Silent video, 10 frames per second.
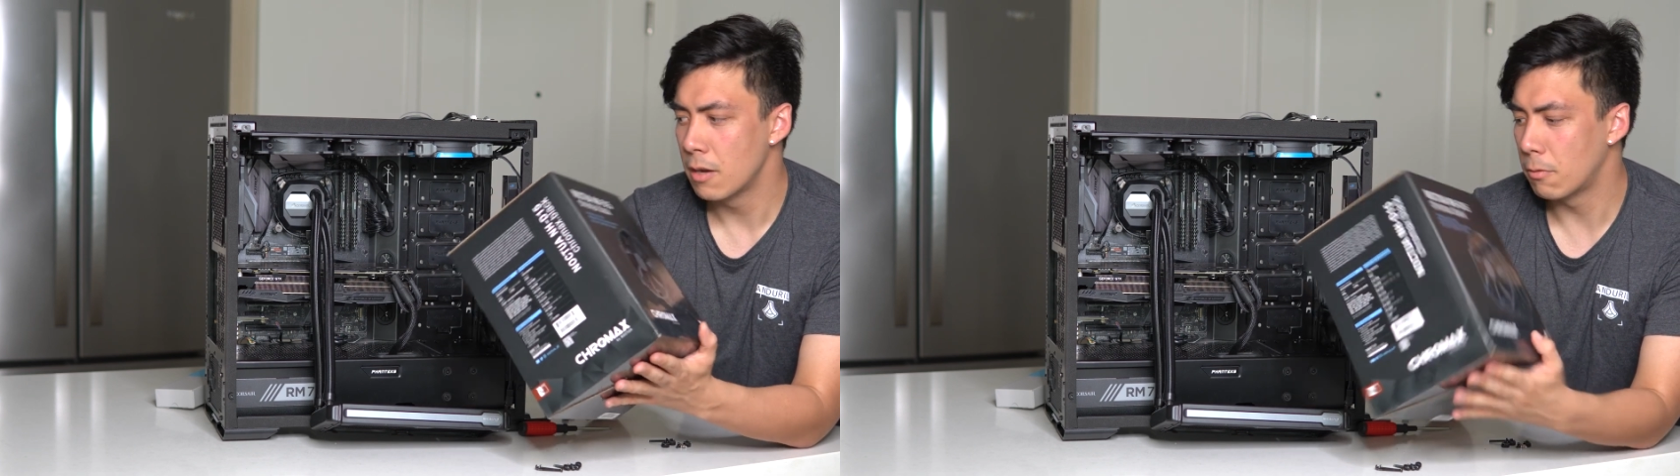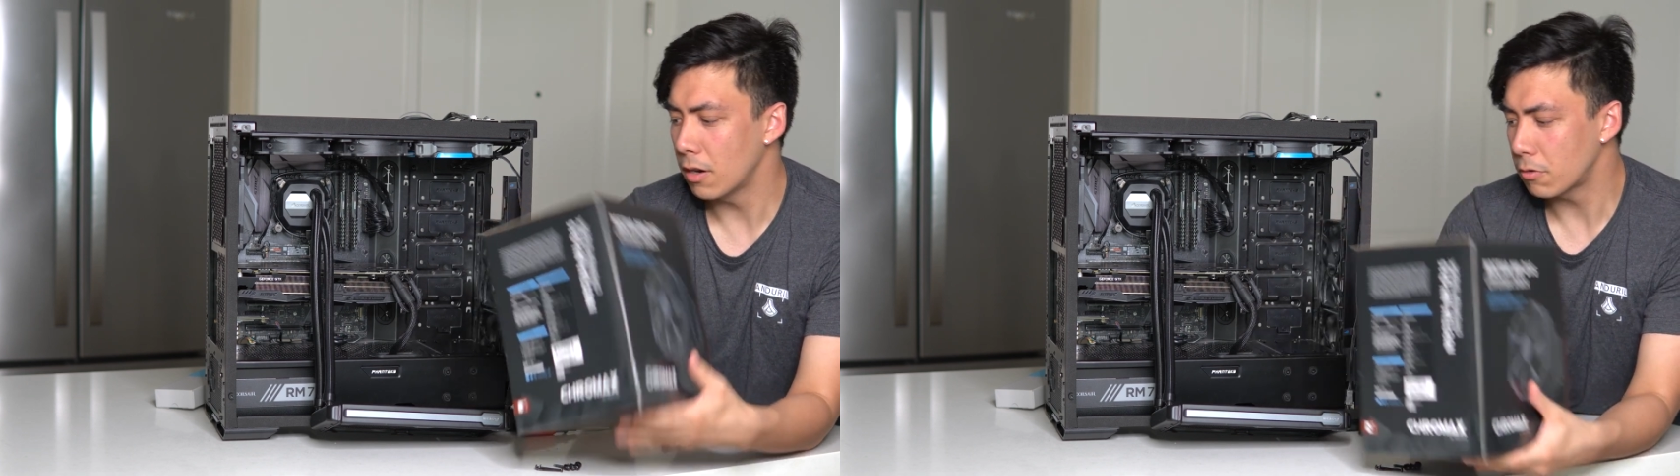
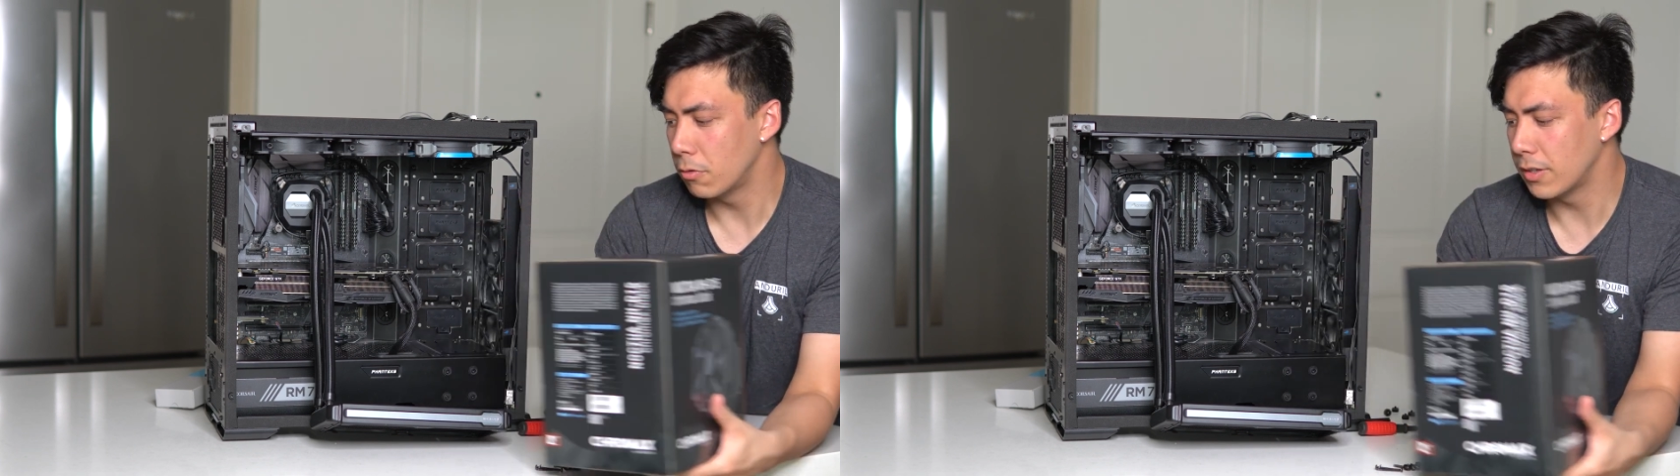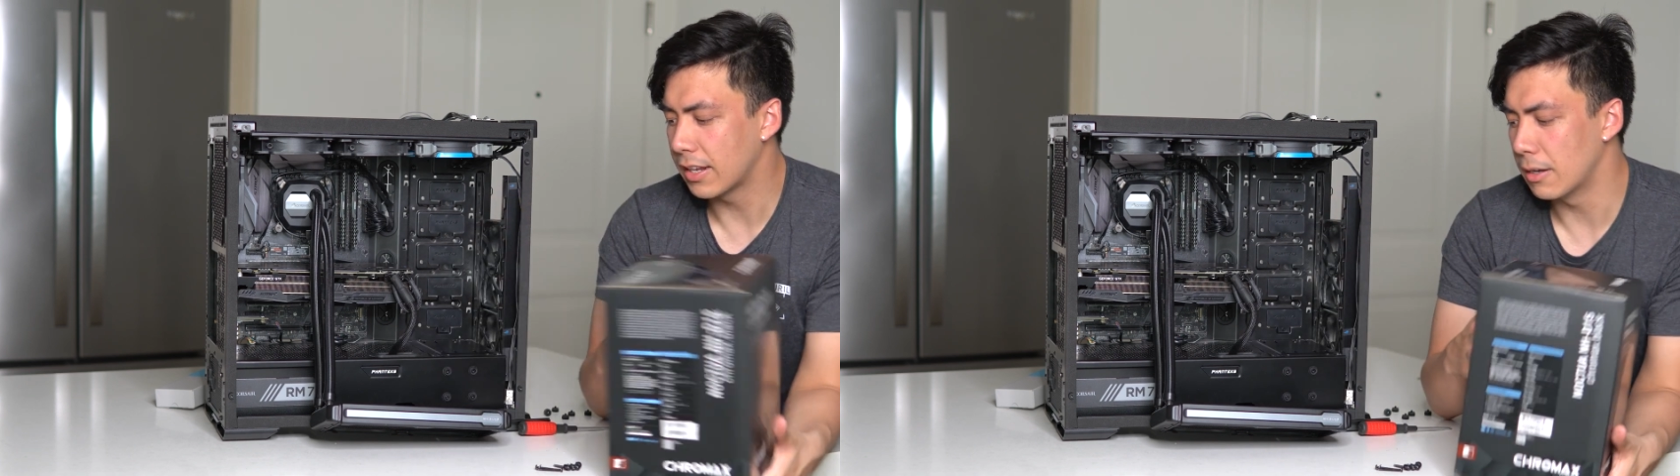we're not
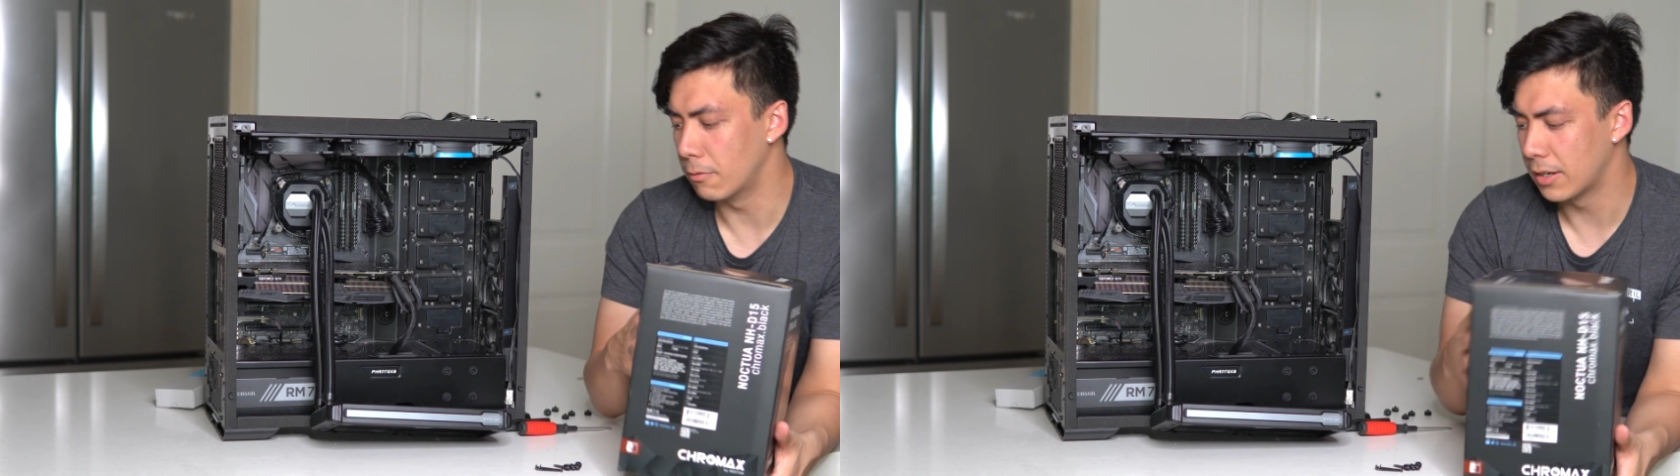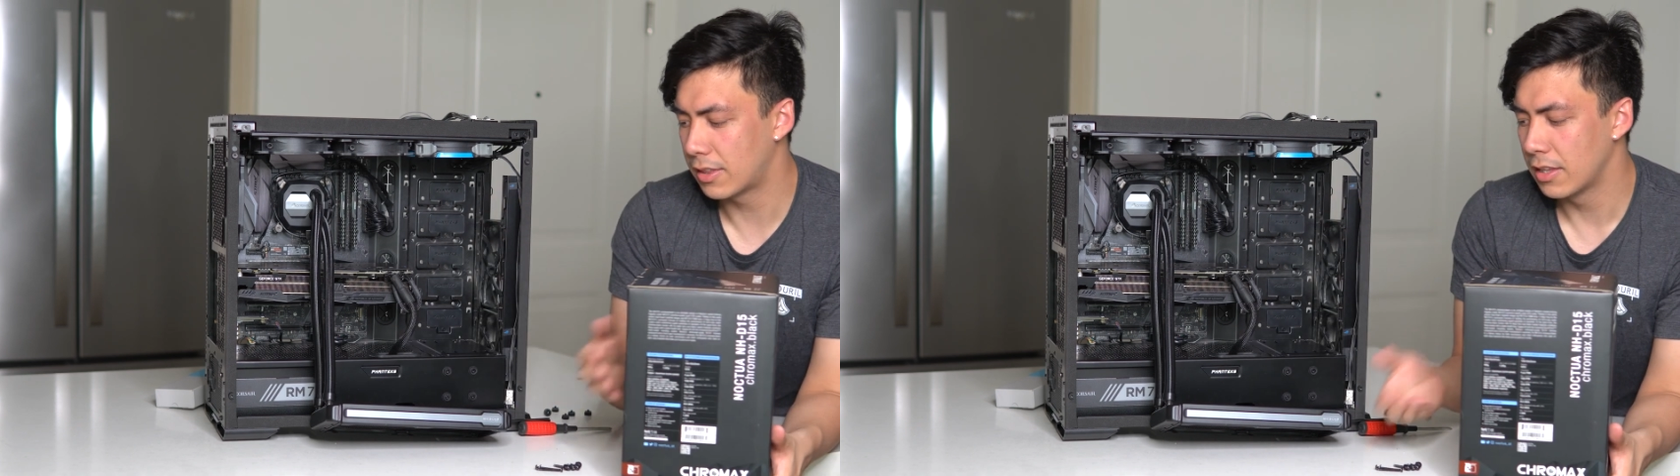cooling
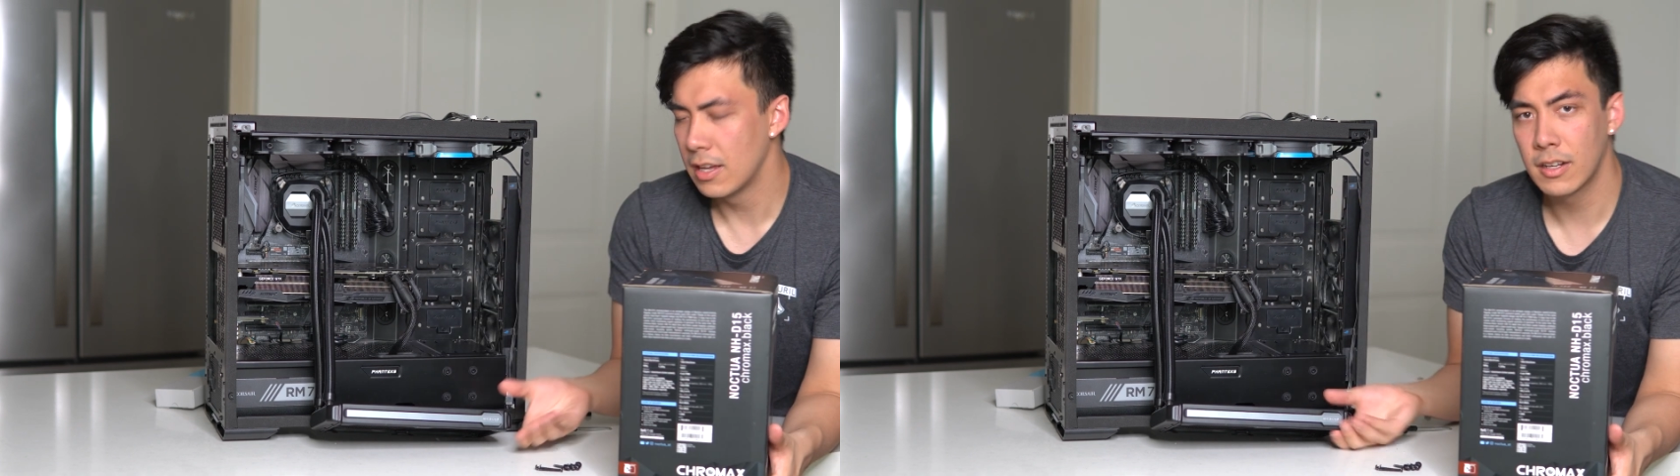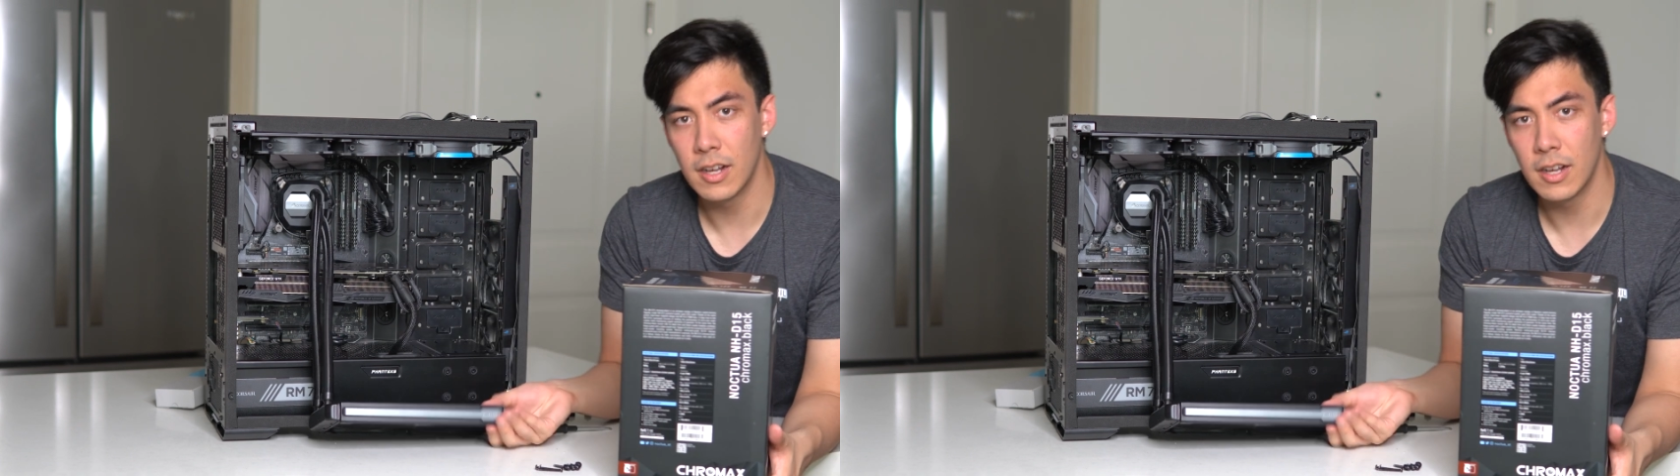it with